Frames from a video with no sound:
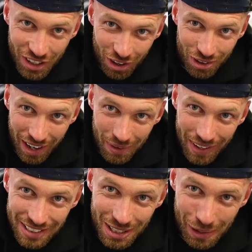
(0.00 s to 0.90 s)
not the right
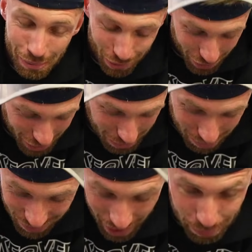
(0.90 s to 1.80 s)
way to do it, but for this
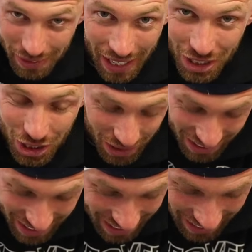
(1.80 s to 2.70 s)
application,